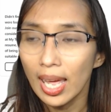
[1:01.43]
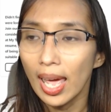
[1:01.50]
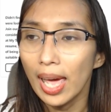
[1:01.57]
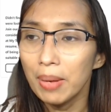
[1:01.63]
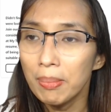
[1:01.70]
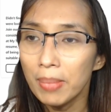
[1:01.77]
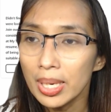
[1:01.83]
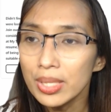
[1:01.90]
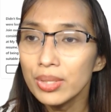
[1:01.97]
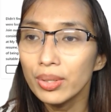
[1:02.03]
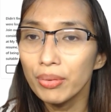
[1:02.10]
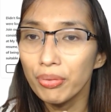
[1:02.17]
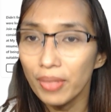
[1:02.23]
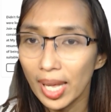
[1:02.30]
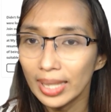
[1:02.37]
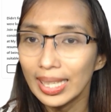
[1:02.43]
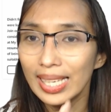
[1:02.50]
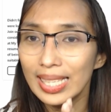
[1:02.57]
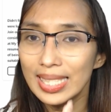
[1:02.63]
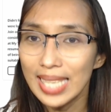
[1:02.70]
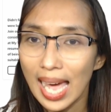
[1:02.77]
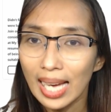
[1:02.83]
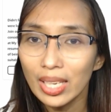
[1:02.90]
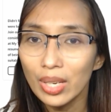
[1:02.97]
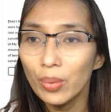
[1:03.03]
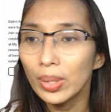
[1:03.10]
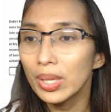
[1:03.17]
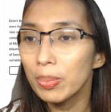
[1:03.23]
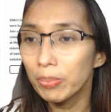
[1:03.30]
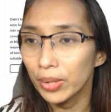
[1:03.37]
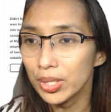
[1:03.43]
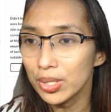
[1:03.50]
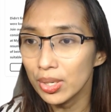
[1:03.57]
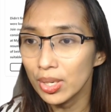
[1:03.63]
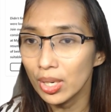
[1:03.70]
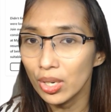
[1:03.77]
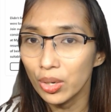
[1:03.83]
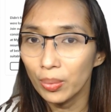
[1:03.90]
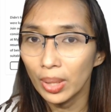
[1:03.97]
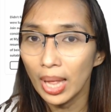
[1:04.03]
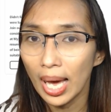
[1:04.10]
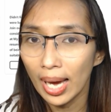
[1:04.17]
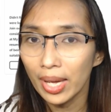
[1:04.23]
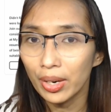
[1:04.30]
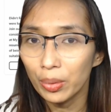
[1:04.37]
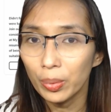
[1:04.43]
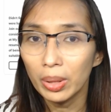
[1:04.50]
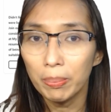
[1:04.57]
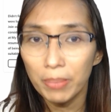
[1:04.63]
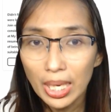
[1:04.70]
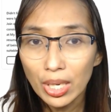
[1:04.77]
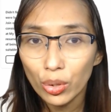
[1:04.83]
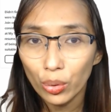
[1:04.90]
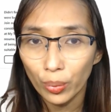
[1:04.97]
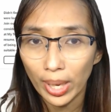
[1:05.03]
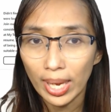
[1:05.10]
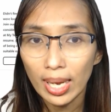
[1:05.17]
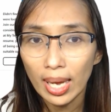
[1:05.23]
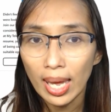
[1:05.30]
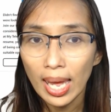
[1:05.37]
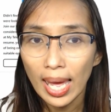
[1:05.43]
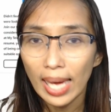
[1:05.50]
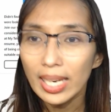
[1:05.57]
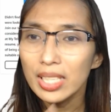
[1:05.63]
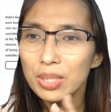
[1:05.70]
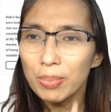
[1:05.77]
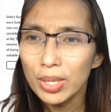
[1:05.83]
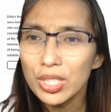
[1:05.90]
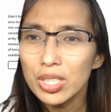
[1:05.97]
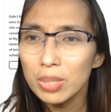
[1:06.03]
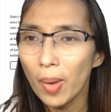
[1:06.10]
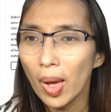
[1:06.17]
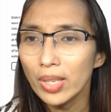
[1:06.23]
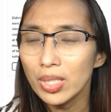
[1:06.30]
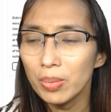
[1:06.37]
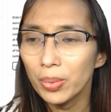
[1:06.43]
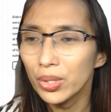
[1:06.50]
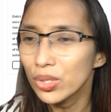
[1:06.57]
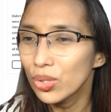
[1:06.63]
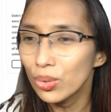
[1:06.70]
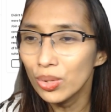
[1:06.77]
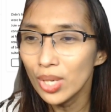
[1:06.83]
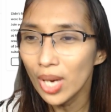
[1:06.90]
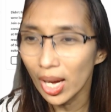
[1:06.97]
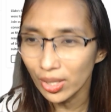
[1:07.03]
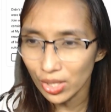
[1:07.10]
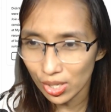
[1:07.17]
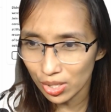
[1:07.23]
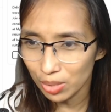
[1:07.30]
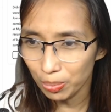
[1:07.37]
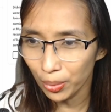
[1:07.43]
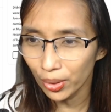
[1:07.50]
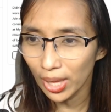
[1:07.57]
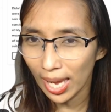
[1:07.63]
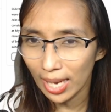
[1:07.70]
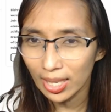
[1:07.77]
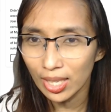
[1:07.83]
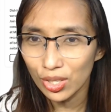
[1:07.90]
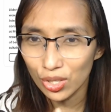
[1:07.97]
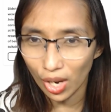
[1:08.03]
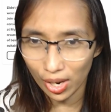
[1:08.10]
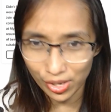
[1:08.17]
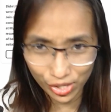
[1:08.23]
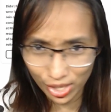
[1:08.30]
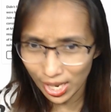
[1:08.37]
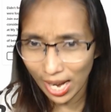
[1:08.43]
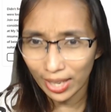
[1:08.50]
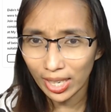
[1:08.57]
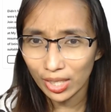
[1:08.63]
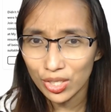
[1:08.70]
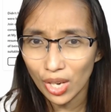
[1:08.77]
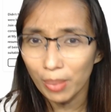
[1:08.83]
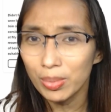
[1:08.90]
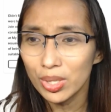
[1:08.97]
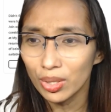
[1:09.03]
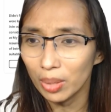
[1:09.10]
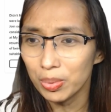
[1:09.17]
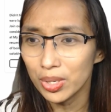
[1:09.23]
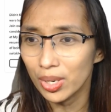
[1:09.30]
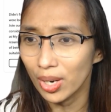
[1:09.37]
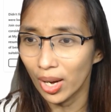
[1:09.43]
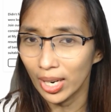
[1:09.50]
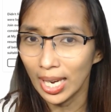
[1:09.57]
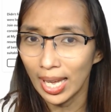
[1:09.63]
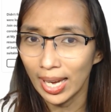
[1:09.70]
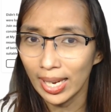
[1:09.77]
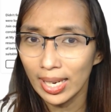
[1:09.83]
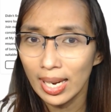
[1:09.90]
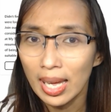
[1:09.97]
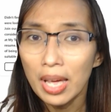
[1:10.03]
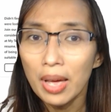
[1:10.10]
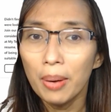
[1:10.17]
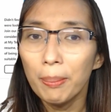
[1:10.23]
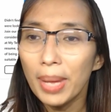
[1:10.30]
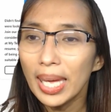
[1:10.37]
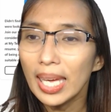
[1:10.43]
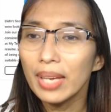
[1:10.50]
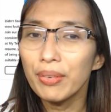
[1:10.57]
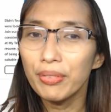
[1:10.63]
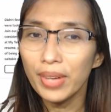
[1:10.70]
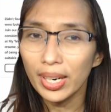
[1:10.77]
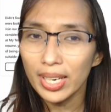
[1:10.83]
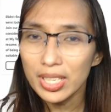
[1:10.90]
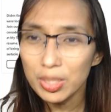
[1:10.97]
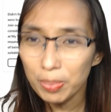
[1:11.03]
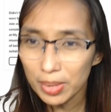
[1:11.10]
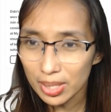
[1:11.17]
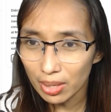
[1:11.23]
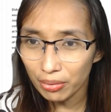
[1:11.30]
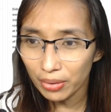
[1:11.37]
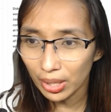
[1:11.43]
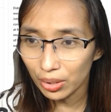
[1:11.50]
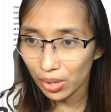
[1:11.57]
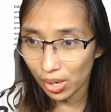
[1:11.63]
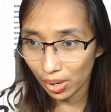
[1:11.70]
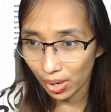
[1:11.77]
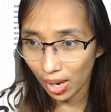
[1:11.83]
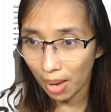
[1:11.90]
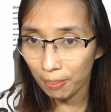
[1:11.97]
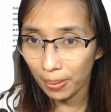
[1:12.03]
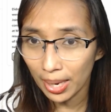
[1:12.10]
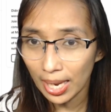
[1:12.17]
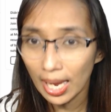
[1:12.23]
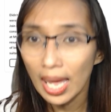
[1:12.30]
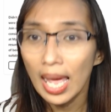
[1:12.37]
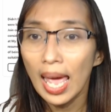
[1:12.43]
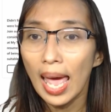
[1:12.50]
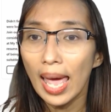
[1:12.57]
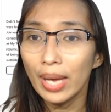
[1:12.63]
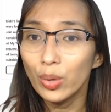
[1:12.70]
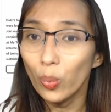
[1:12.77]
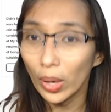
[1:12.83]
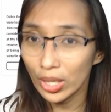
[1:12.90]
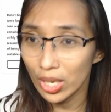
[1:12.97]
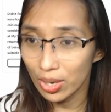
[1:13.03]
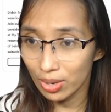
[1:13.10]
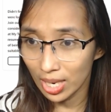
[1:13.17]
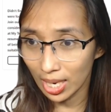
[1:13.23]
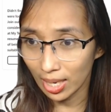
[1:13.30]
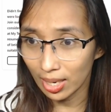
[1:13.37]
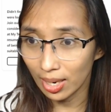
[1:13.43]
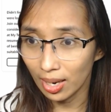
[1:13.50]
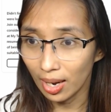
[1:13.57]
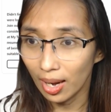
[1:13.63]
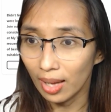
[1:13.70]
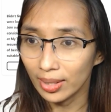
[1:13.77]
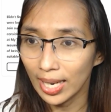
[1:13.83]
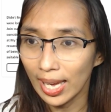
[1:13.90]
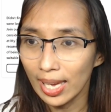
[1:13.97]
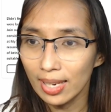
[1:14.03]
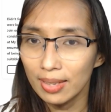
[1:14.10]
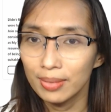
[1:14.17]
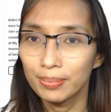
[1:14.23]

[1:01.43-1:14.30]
and must reflect exactly what the person that you will hire will be doing. And as much as possible, do not just pull any generic job description online. Make it very specific to your company and what you need. All right.